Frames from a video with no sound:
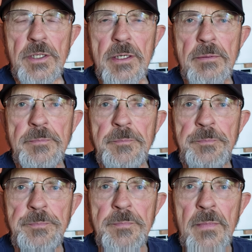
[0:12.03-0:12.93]
a
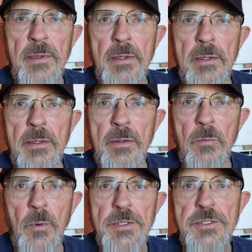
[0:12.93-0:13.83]

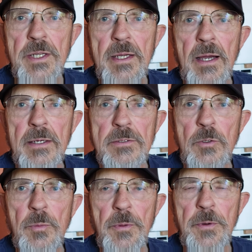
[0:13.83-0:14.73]
Wednesday,
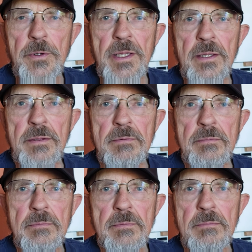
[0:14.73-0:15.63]
October 30th,
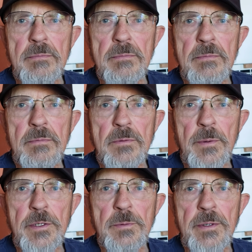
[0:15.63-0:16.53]

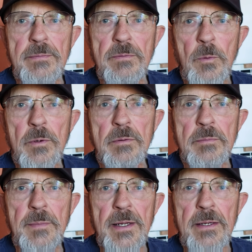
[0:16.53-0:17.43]
2024,
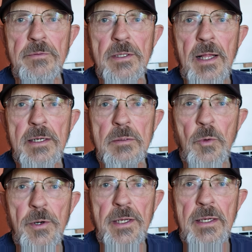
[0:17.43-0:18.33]
about 11 o'clock in the
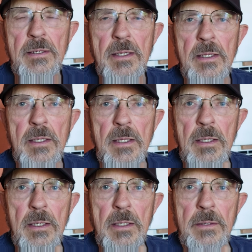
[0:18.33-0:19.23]
morning, and
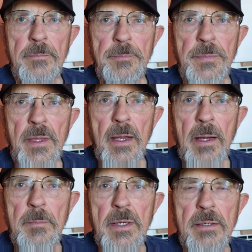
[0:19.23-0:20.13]

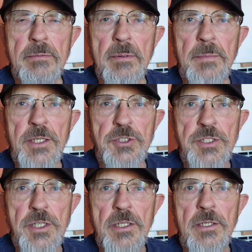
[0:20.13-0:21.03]
I'm actually
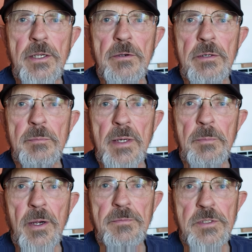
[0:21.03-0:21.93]
sitting in here in my
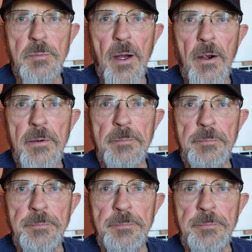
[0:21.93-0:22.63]
breakfast bar,